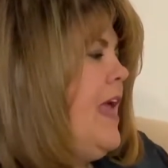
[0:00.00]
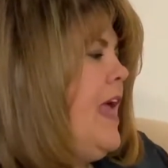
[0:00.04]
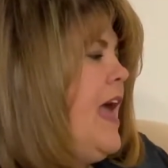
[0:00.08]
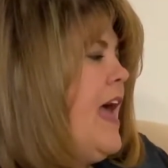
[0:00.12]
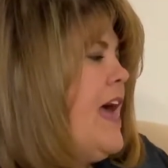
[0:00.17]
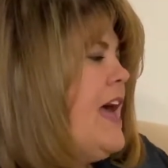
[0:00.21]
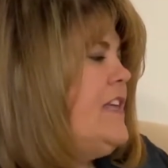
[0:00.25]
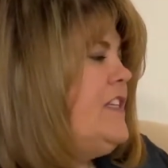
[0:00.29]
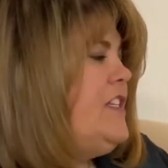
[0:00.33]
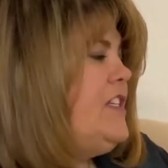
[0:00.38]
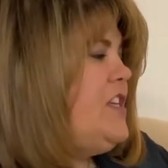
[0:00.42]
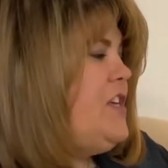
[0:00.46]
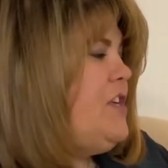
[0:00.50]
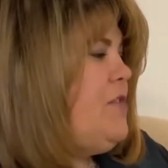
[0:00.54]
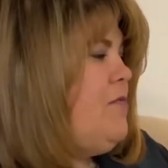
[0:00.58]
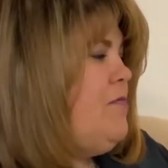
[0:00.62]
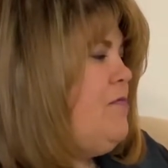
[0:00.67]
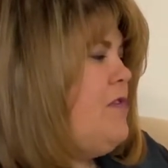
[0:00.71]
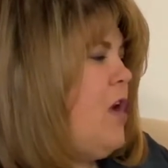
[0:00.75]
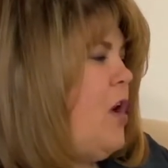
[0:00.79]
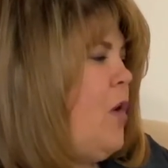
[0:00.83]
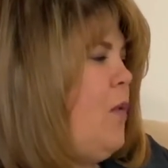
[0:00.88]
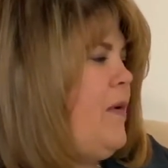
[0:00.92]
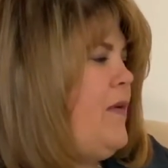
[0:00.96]
And do you
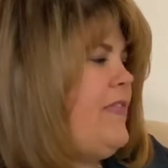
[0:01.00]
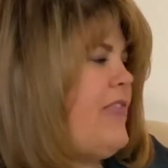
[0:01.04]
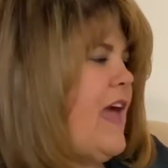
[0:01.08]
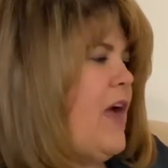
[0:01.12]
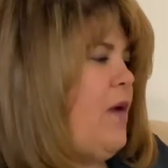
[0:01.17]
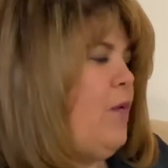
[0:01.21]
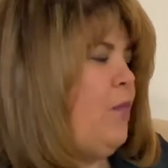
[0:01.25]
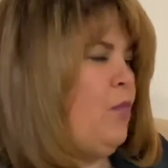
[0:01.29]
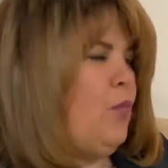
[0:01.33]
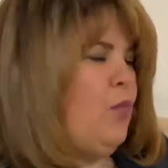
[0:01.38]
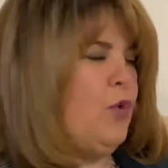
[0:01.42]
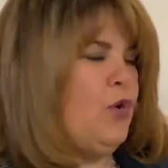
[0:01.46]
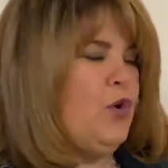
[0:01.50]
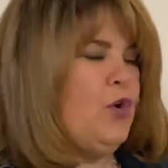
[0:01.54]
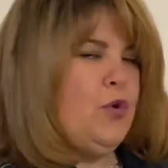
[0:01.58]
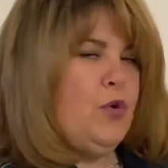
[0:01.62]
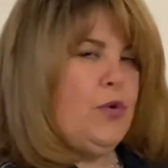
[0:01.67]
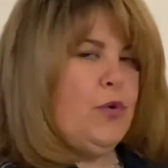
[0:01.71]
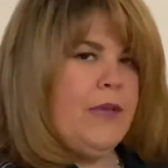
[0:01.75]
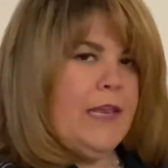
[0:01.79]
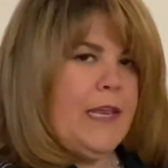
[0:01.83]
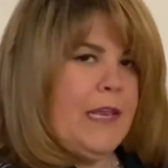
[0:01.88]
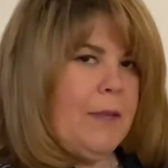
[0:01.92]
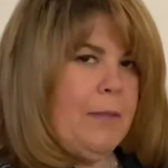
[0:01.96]
know what that
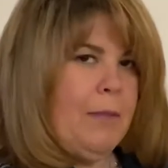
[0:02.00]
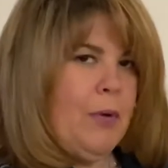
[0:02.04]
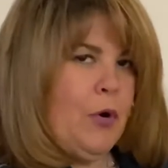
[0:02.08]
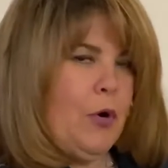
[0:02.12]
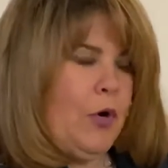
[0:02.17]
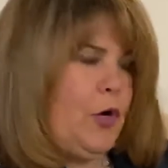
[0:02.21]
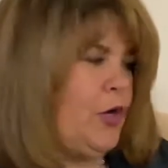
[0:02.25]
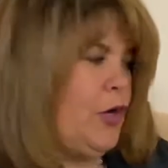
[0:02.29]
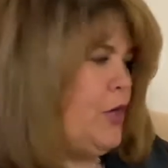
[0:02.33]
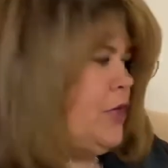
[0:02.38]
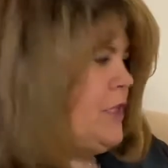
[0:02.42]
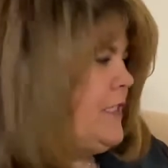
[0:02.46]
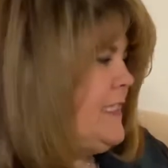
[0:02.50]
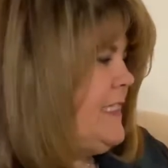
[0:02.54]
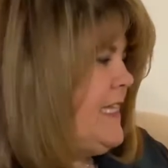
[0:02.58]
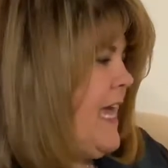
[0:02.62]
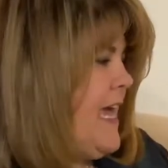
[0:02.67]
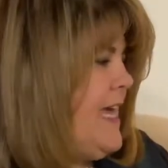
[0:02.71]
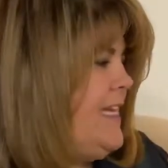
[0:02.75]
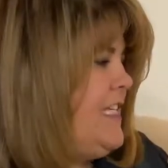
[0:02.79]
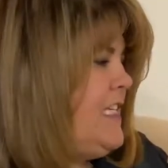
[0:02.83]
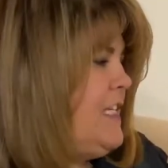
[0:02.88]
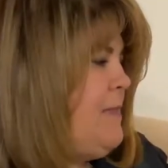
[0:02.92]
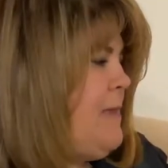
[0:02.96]
rude little porker
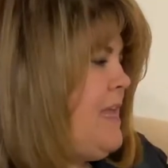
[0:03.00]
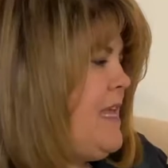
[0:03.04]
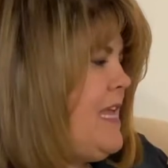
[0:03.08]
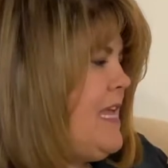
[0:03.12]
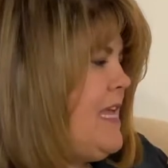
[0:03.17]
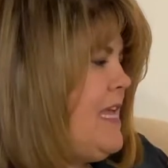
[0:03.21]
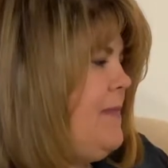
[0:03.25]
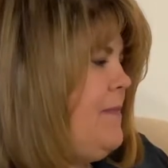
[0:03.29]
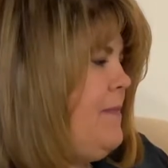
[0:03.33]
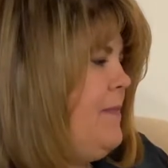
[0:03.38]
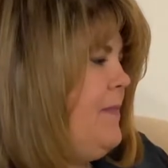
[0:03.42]
said to me?